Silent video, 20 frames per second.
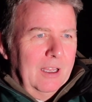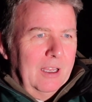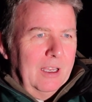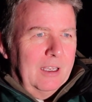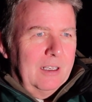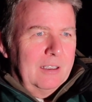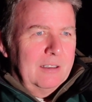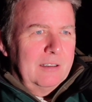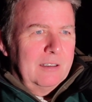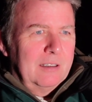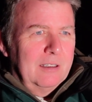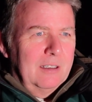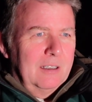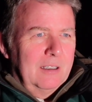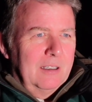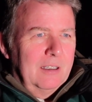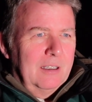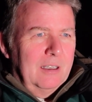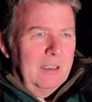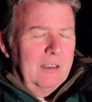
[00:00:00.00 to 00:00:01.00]
And
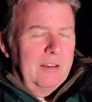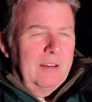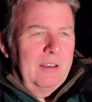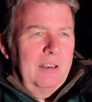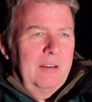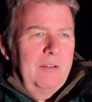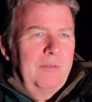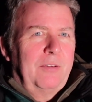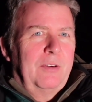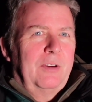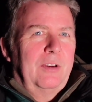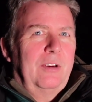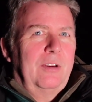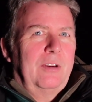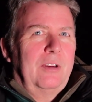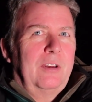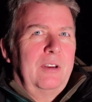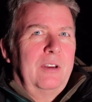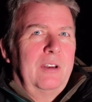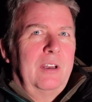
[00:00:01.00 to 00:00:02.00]
I think for
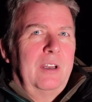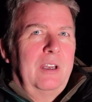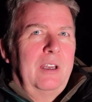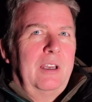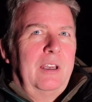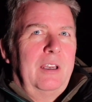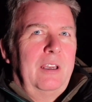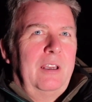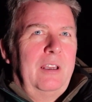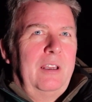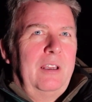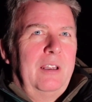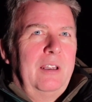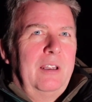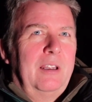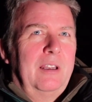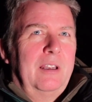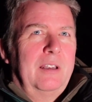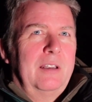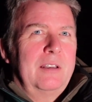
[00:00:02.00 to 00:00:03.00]
a
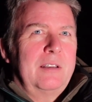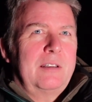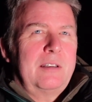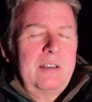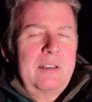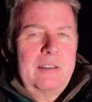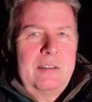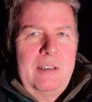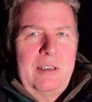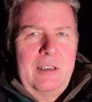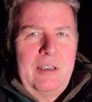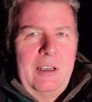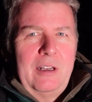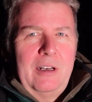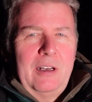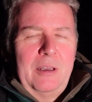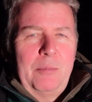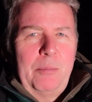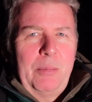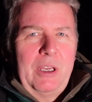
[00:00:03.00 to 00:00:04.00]
60
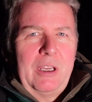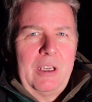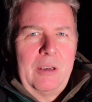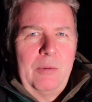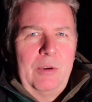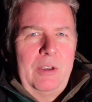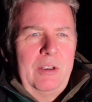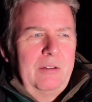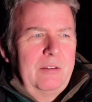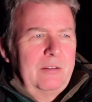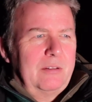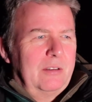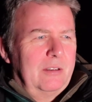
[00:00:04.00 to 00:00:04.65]
kilo pig, we